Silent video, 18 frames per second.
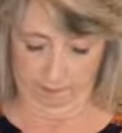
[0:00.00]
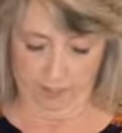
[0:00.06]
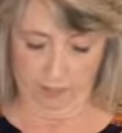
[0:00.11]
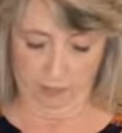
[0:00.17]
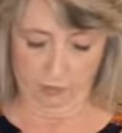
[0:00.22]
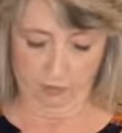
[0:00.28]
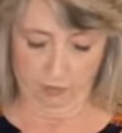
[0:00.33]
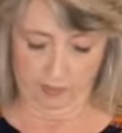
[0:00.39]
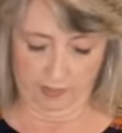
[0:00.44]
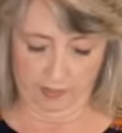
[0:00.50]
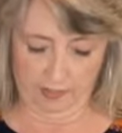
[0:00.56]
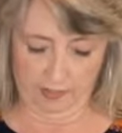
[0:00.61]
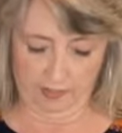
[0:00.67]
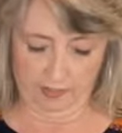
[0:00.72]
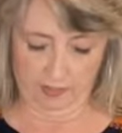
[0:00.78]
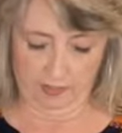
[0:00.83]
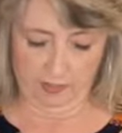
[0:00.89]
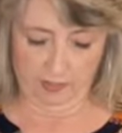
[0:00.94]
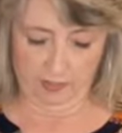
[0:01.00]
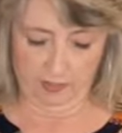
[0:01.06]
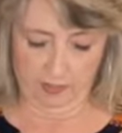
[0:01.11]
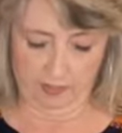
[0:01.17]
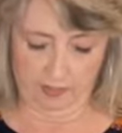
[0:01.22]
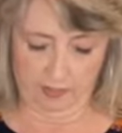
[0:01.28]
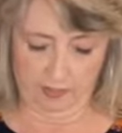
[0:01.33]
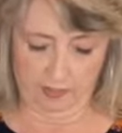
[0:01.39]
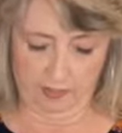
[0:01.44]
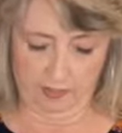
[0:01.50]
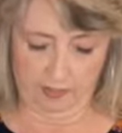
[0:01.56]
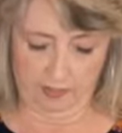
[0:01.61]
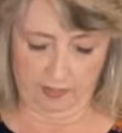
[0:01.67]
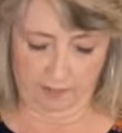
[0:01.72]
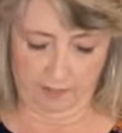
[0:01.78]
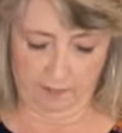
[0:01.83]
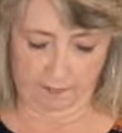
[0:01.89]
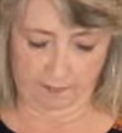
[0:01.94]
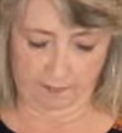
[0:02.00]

I'll show you this in just a second.